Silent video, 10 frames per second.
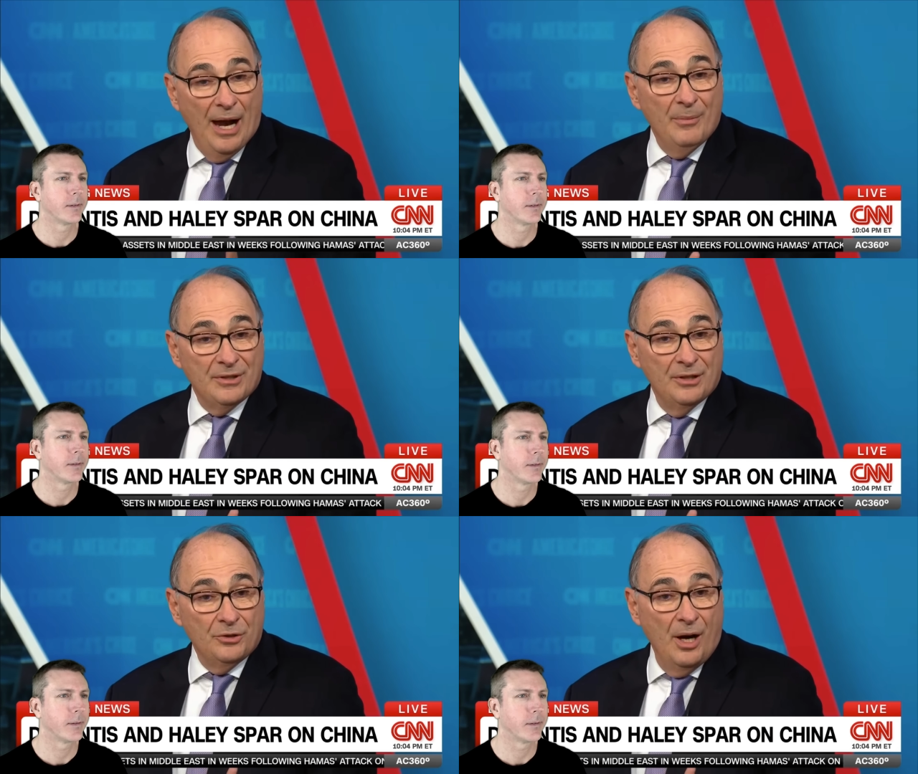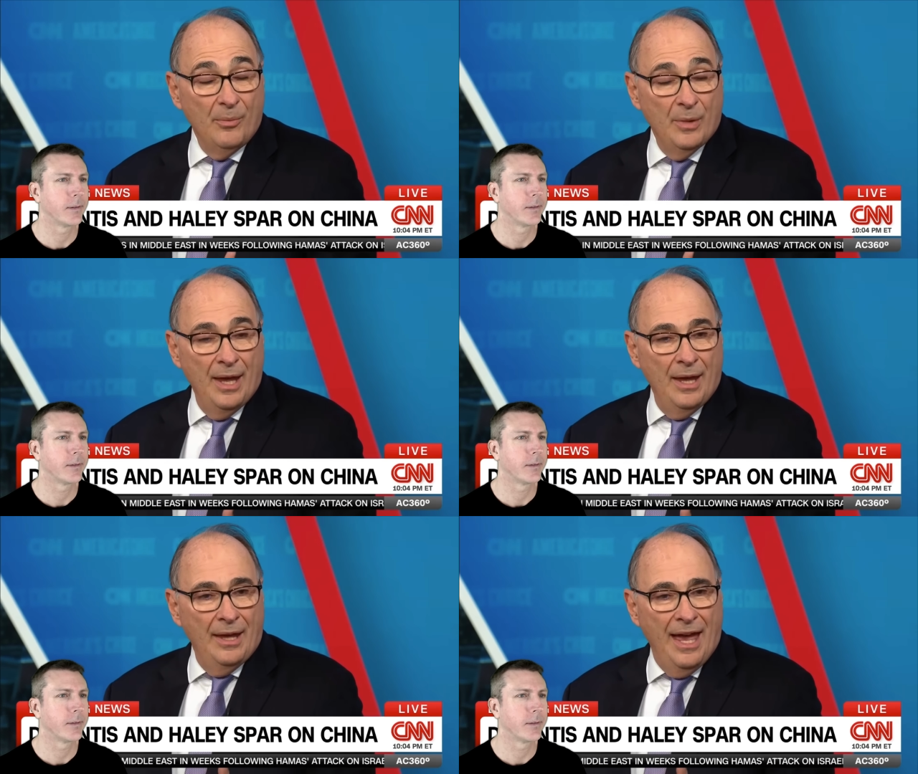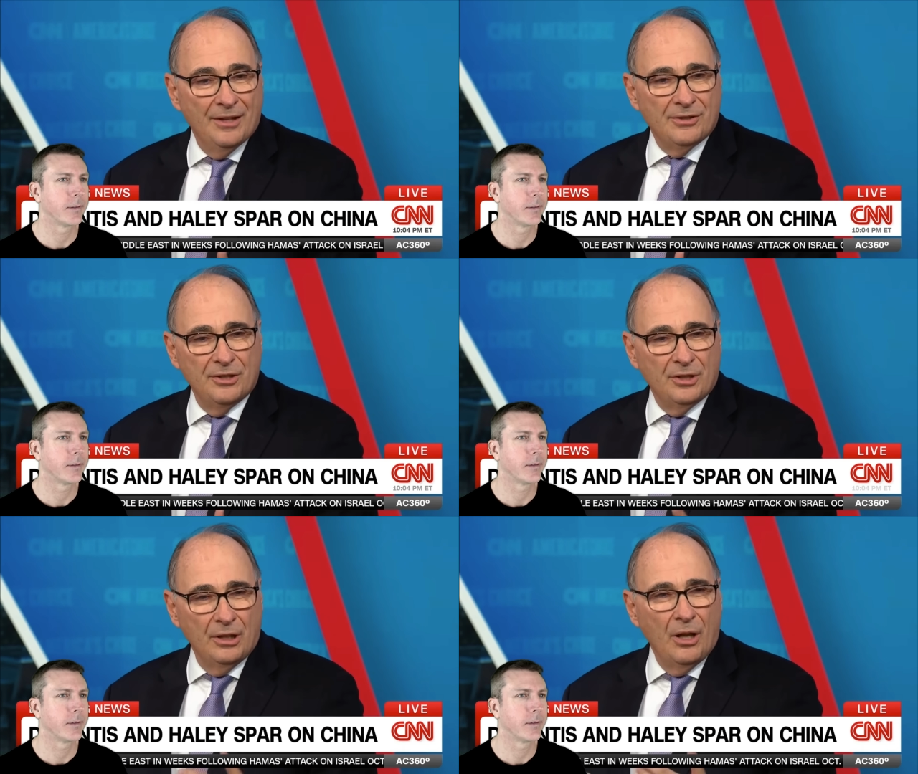Speaker 1: problem is that Trump has
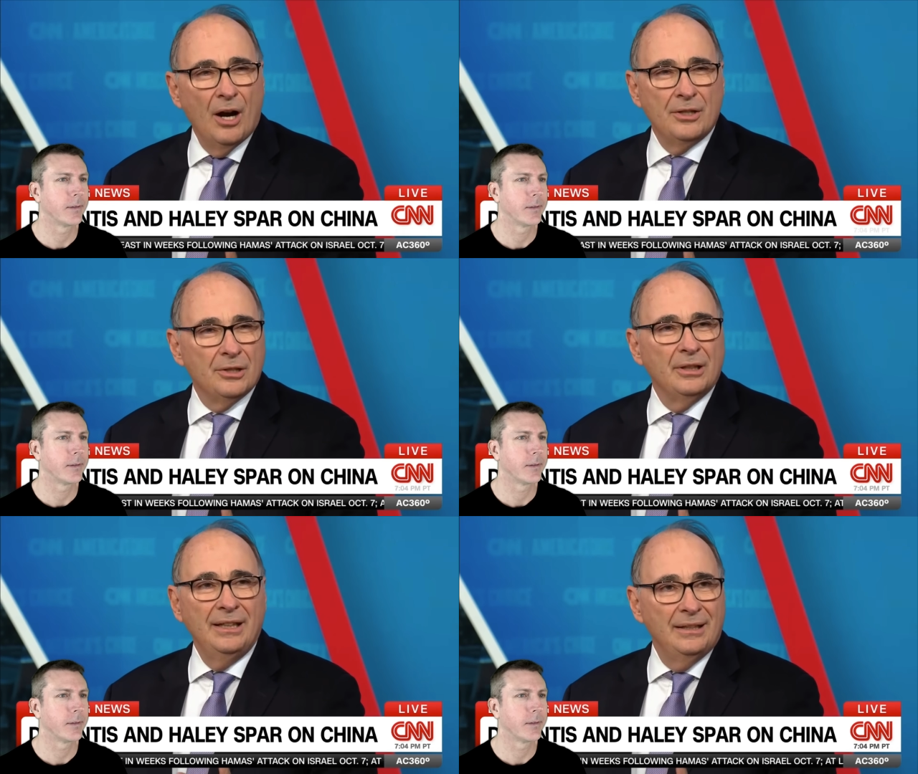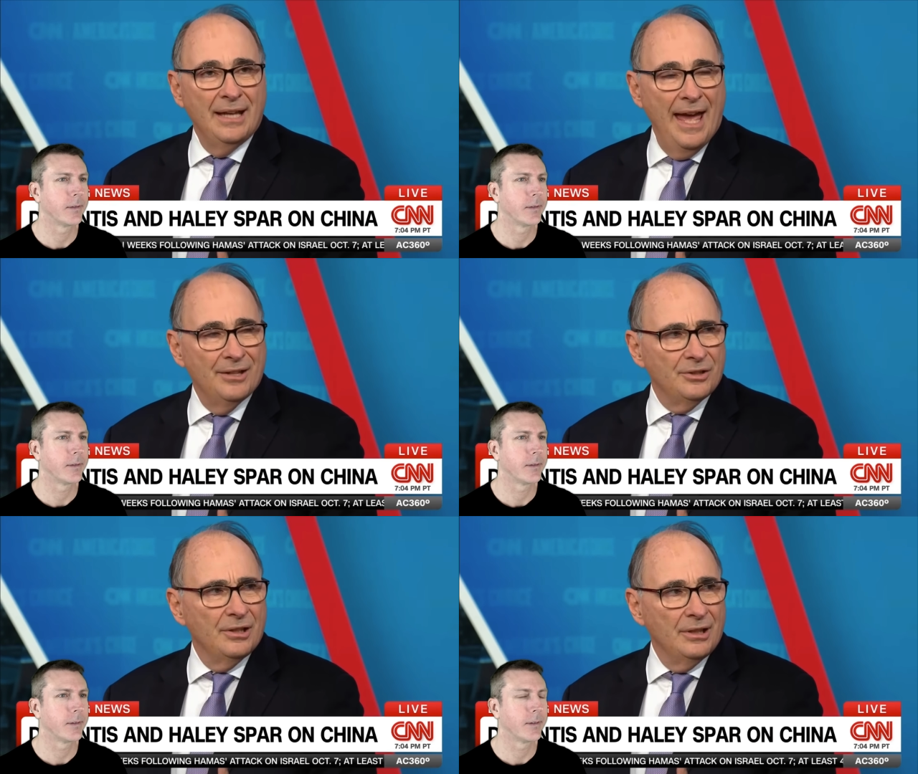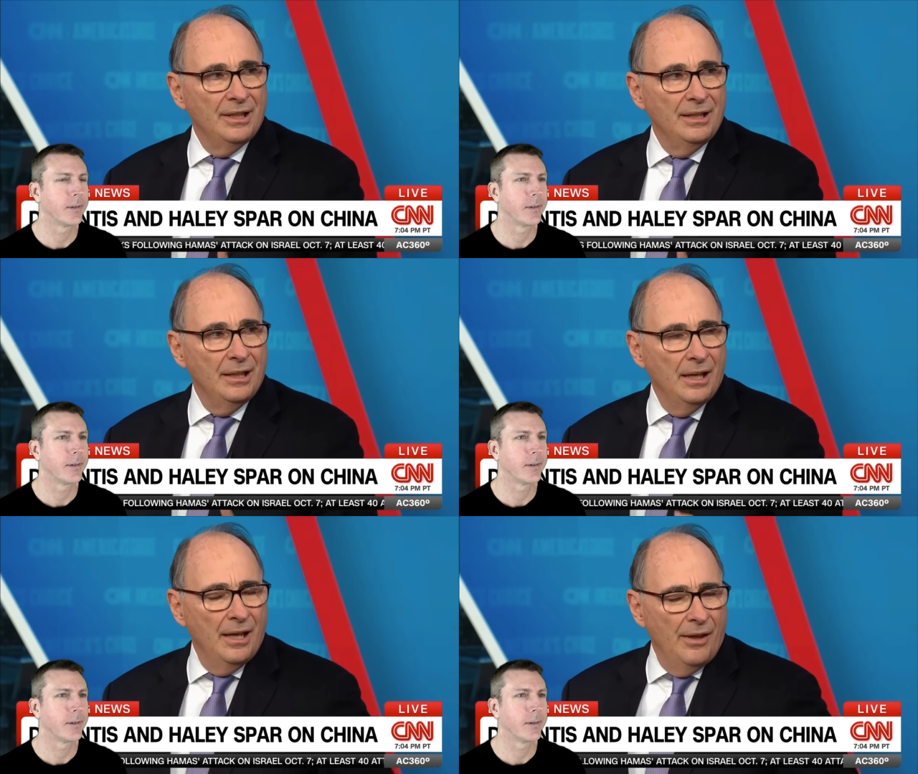such a large lead nationally
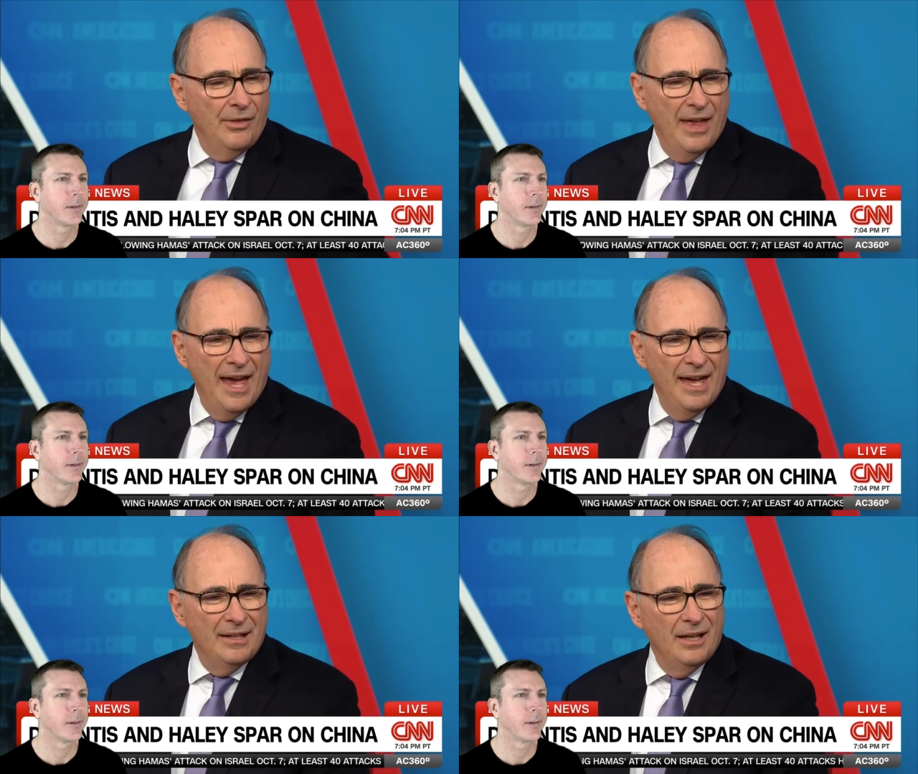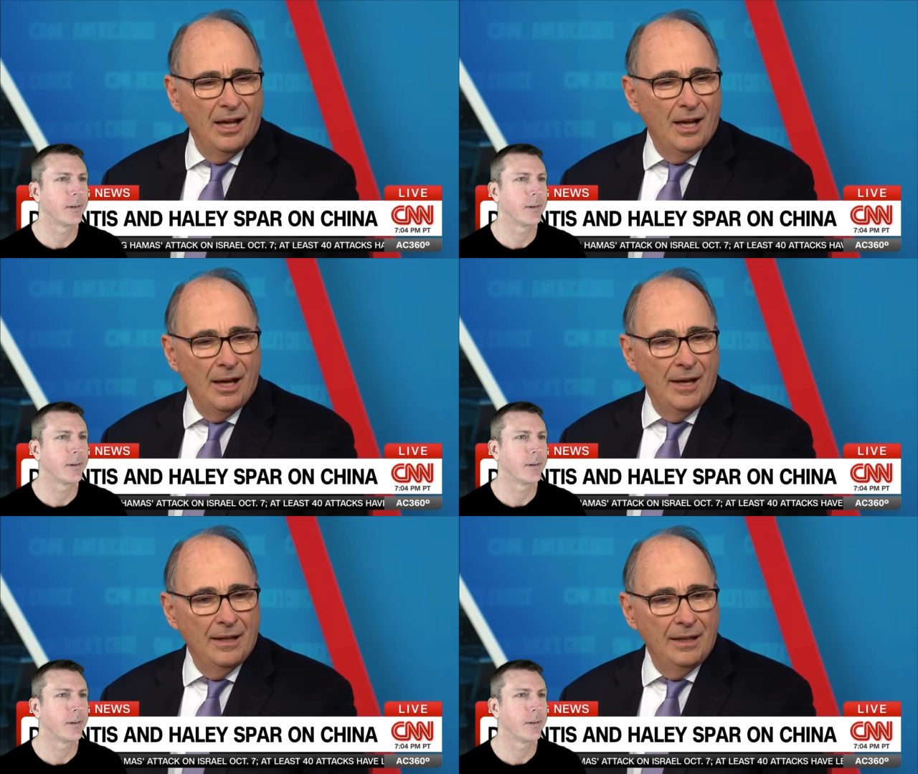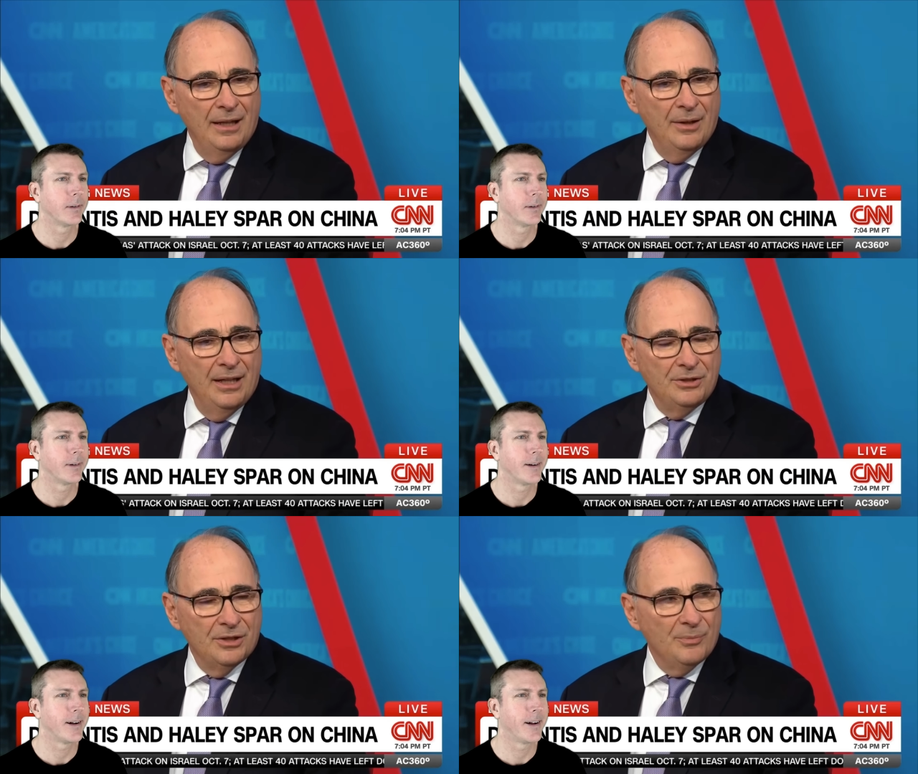that uh, it,
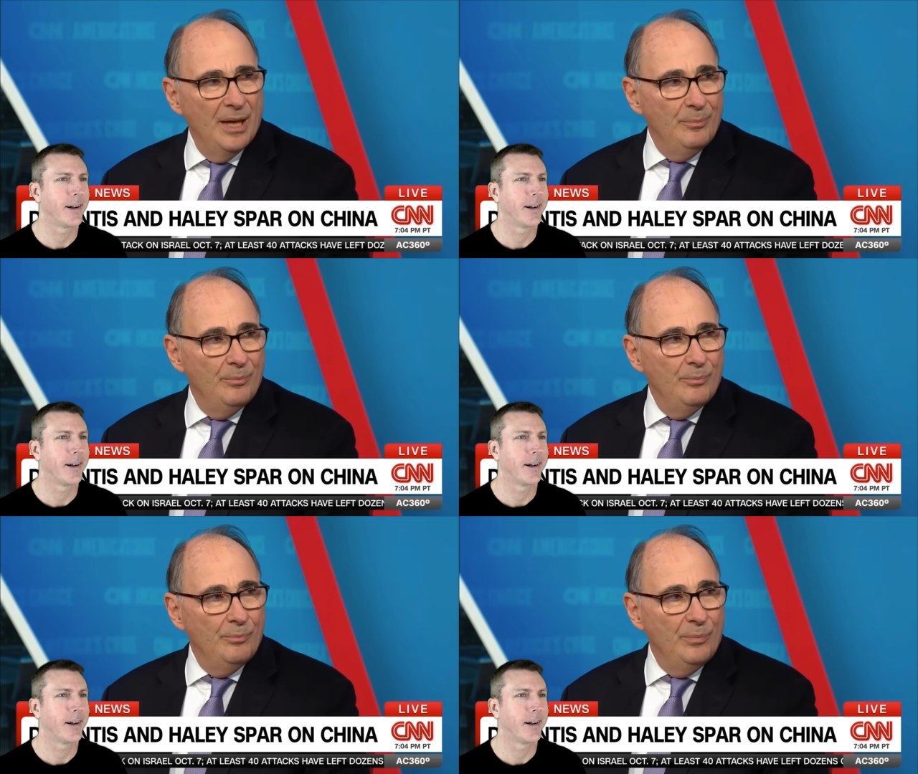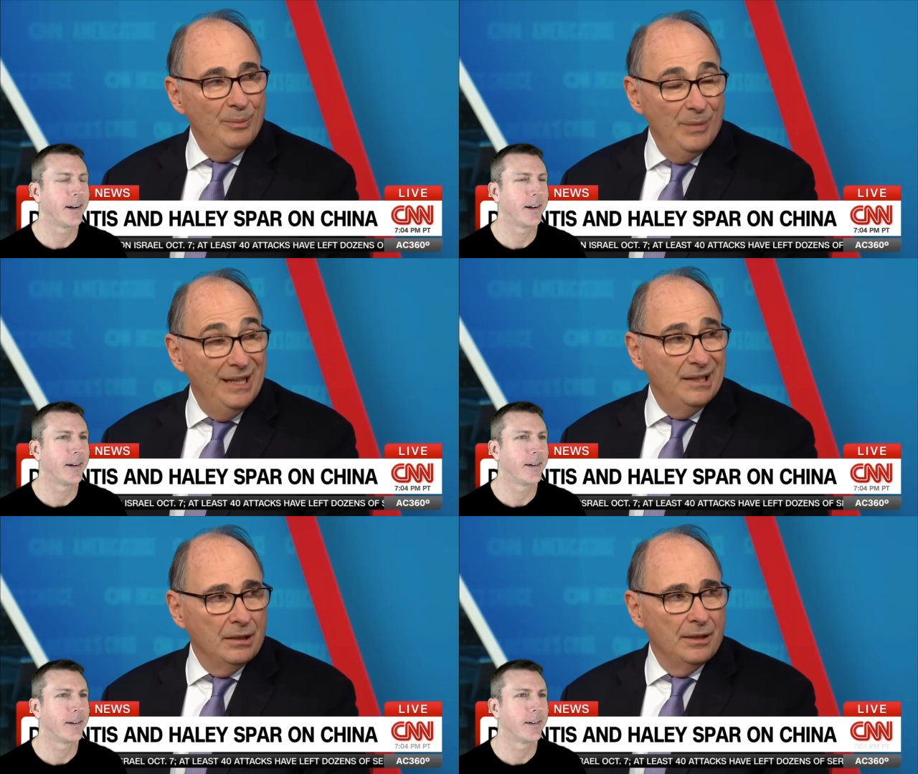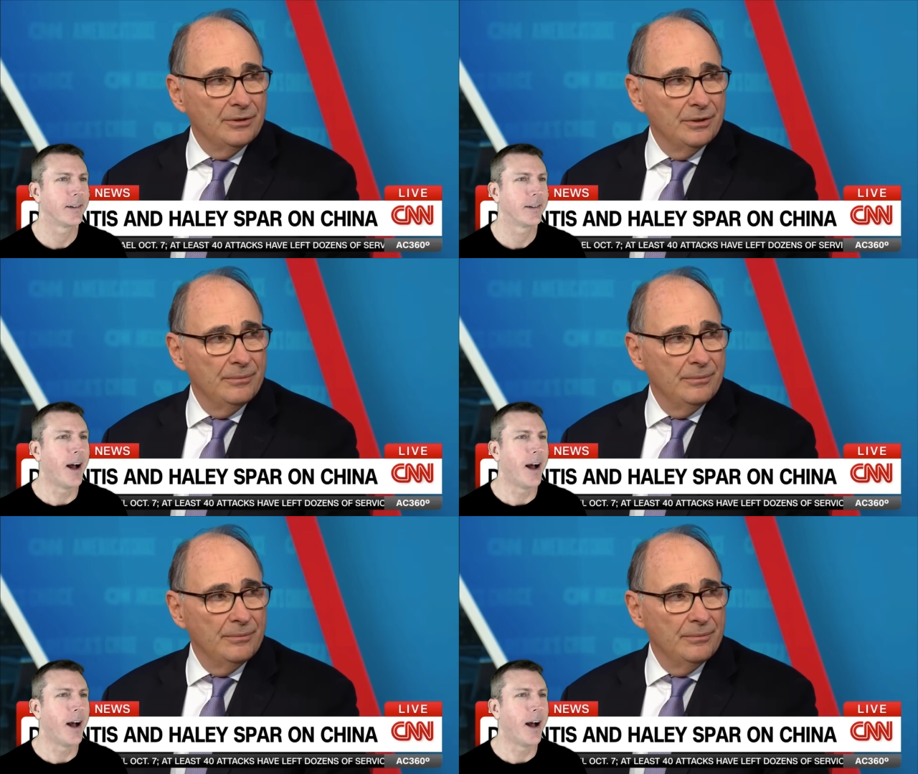it just may be meaningless.